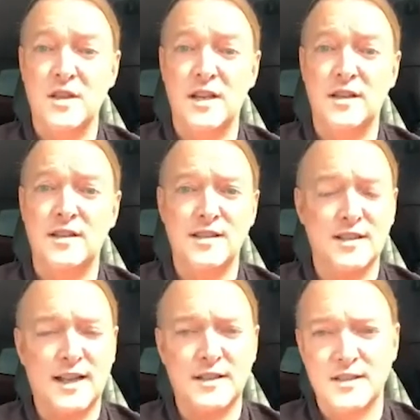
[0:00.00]
simulated
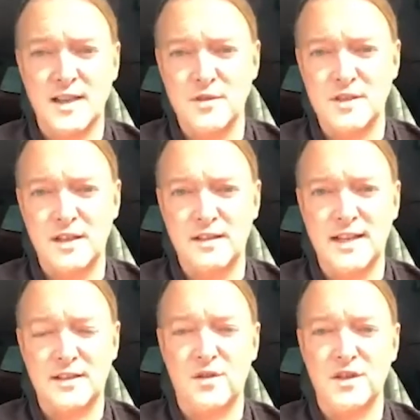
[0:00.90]
is exactly the same as the
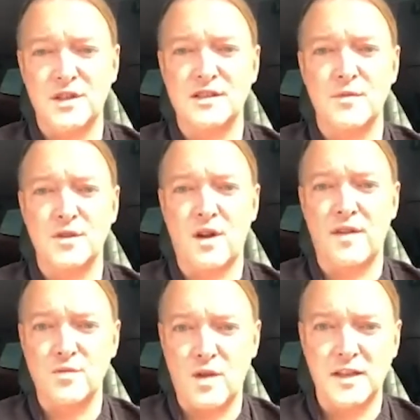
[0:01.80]
technology system that
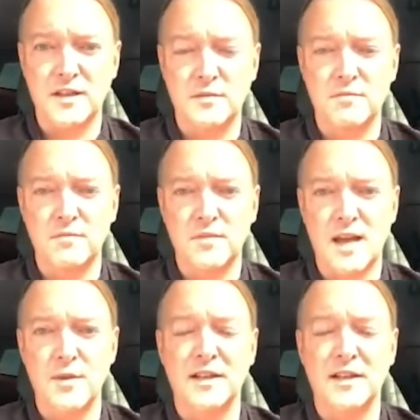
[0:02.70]
drives regulated gaming.